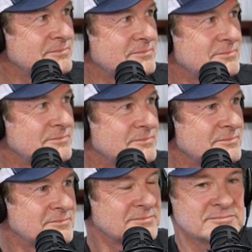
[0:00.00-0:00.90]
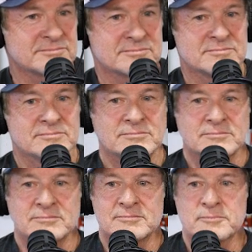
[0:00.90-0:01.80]

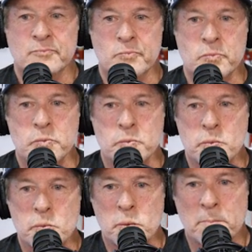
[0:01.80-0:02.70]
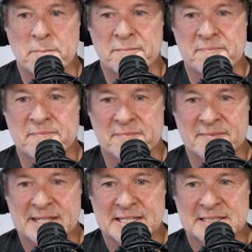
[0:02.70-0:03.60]

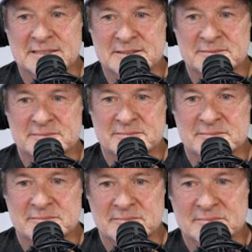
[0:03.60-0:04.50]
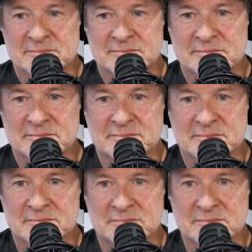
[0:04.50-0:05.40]

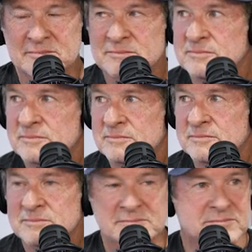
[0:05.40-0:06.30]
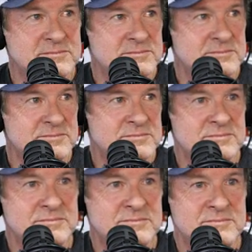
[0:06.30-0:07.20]

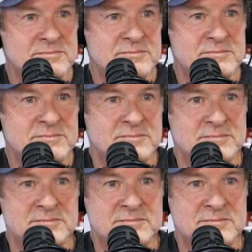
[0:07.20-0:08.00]
No words are spoken by the person on screen.